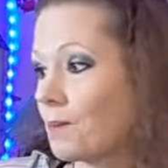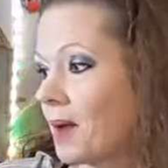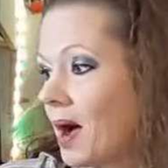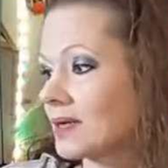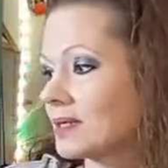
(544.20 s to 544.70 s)

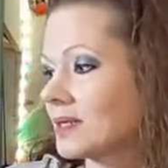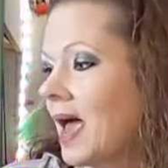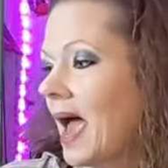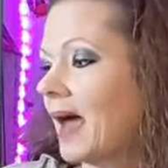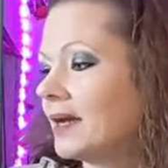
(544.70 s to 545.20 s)
bucks.
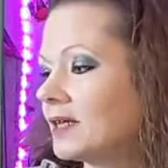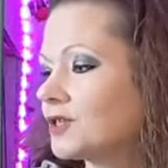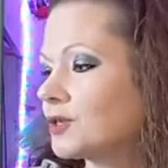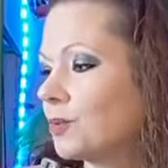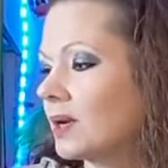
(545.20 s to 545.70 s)
And
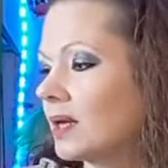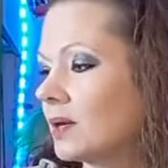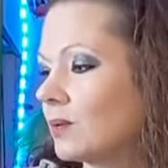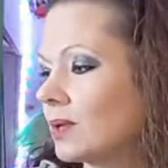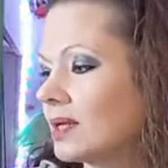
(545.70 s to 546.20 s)
it's
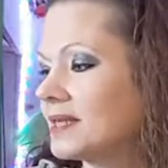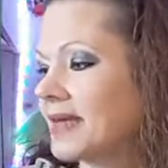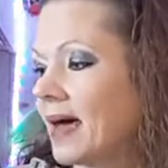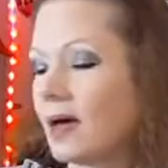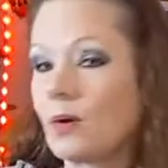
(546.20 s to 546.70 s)
really, really
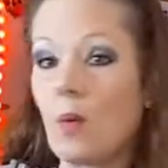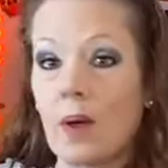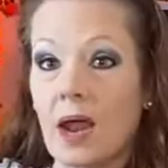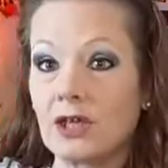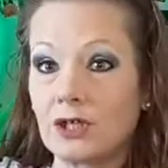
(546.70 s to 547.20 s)
sad.
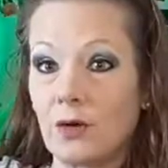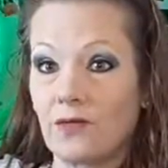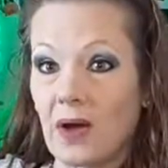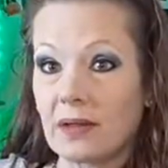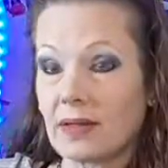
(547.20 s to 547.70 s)
When I do
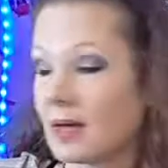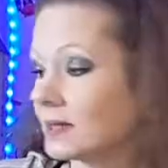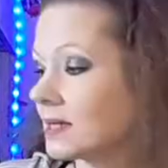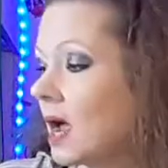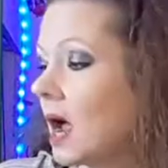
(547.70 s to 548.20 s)
find
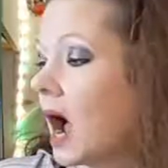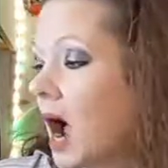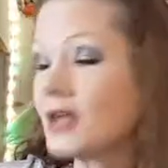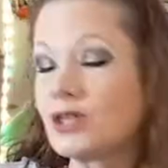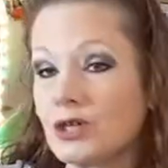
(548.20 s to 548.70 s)
that,
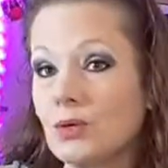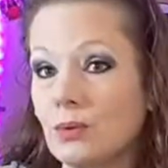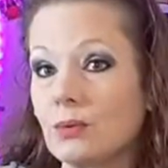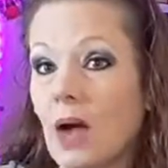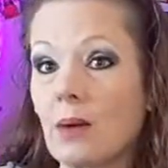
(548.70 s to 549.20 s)

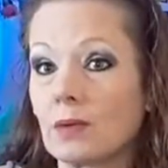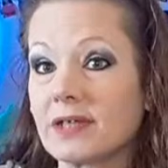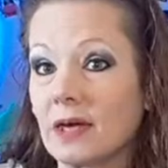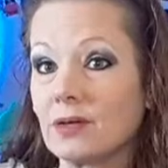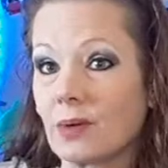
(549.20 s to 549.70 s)
I will
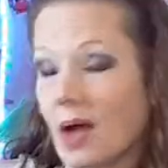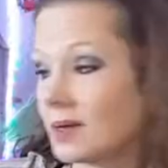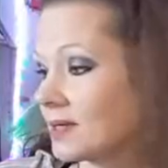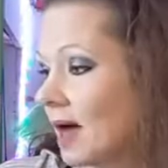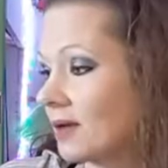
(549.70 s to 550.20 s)
tell you
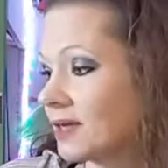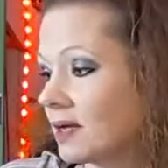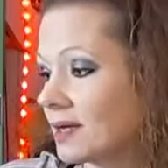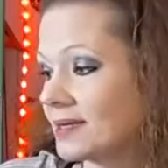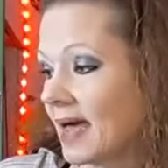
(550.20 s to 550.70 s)
guys. I'll
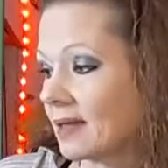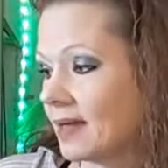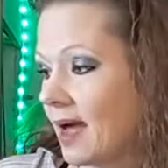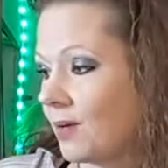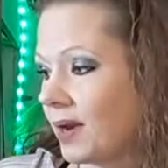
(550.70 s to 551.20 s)
tell you
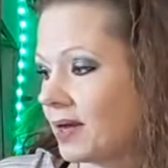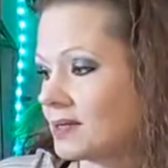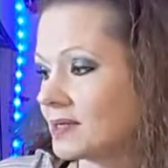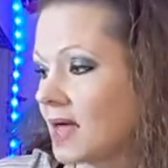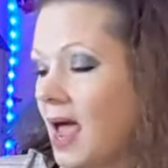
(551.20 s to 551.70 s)
exactly how it
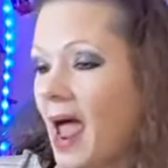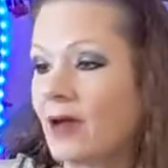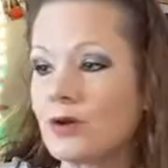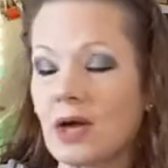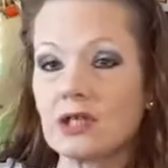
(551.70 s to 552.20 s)
is.
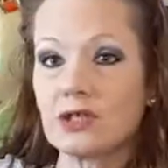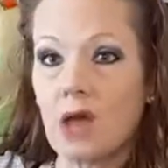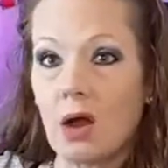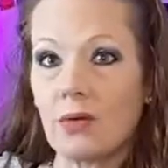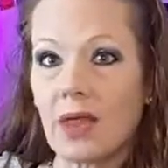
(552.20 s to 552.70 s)
And you guys
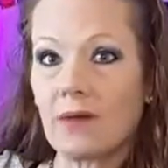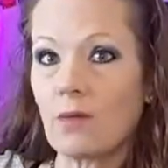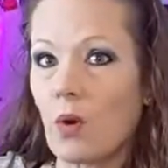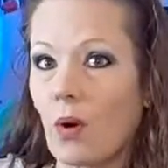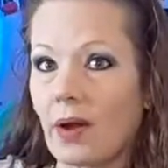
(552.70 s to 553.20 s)
know that I've
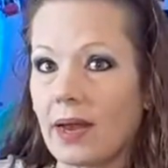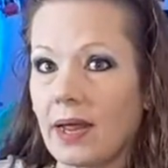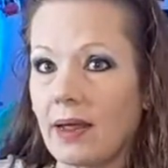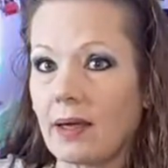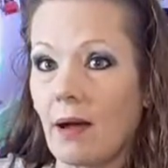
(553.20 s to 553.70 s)

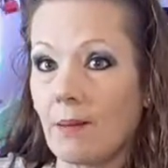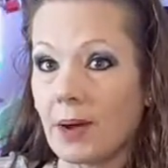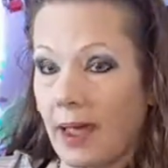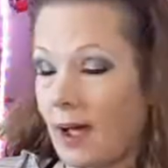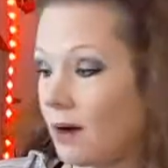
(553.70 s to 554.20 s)
already come
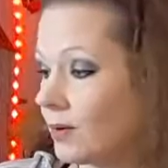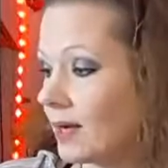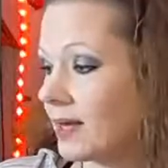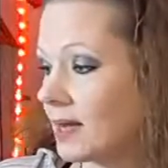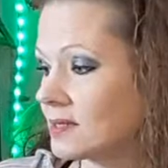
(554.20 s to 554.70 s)
out
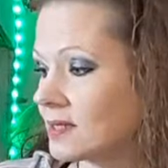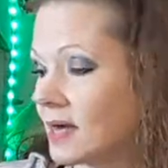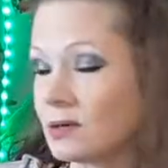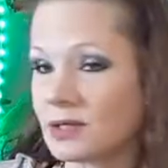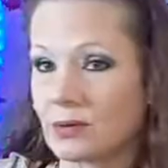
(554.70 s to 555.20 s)
against
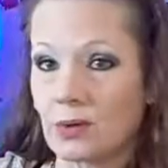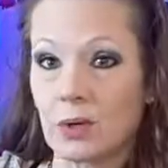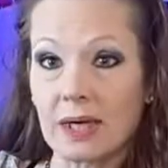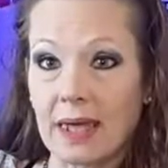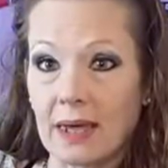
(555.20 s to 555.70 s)
Arizona
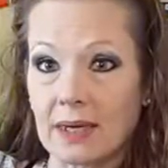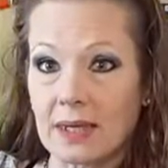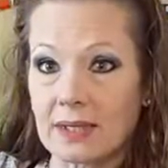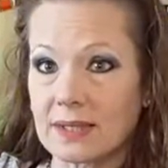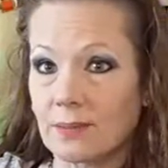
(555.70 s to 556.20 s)

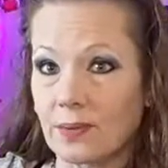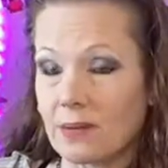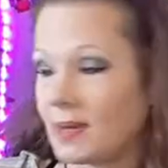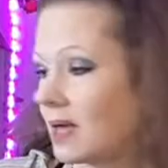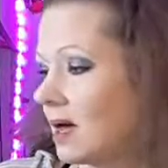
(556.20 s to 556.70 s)
Organics
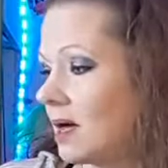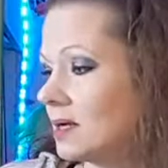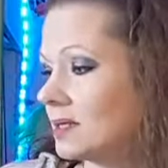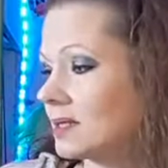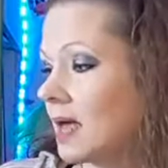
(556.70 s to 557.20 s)
simply
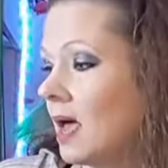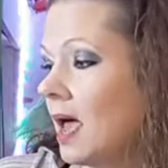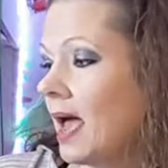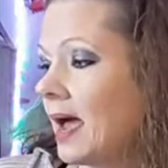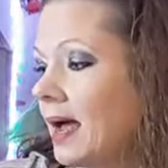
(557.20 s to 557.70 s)
because,
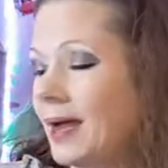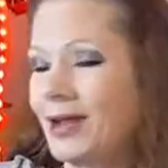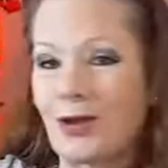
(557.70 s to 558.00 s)
hey,